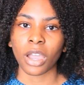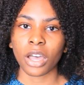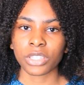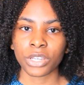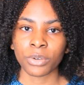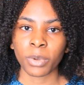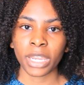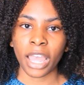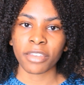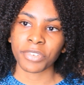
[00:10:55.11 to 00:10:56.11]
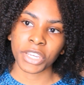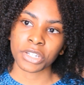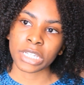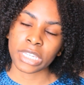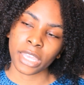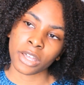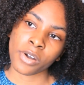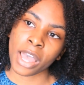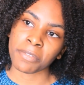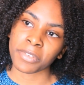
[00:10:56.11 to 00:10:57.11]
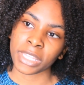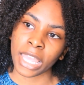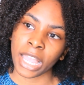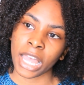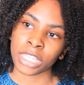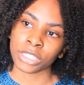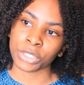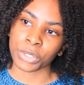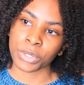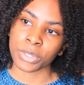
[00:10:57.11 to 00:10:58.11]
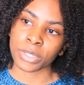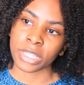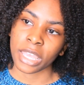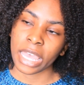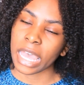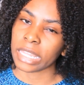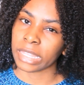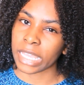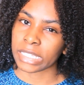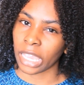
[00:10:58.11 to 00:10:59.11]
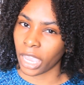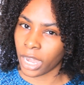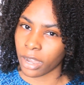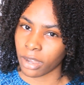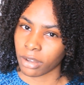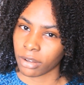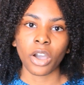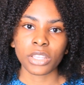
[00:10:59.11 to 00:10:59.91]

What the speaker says: Also, when I finger detangle, I feel like I lose less hair.